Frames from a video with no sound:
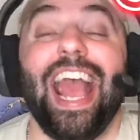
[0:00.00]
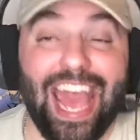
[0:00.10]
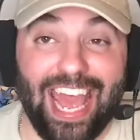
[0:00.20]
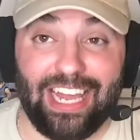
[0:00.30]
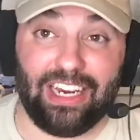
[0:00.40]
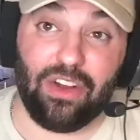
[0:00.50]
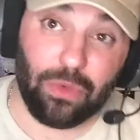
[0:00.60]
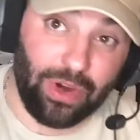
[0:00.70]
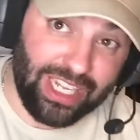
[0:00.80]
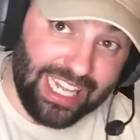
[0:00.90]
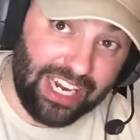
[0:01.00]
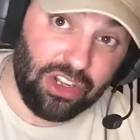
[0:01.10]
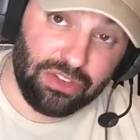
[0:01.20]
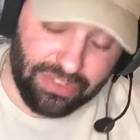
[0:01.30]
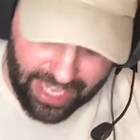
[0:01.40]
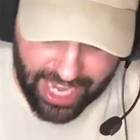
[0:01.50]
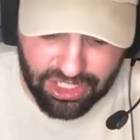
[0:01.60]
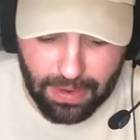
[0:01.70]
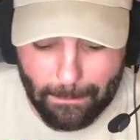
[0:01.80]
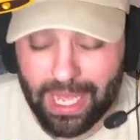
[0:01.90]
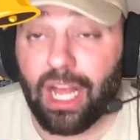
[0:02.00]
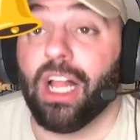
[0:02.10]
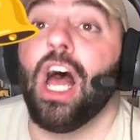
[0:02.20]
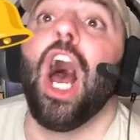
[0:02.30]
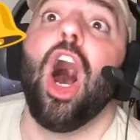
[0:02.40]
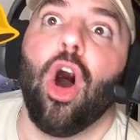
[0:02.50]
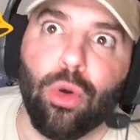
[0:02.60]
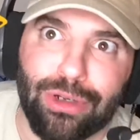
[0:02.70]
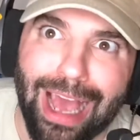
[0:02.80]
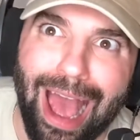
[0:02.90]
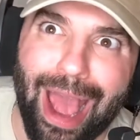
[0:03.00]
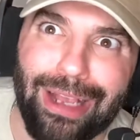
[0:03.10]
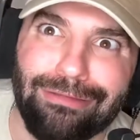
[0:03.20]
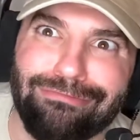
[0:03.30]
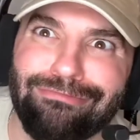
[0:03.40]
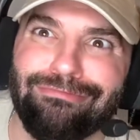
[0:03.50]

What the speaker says: and ring that notification bell, okay?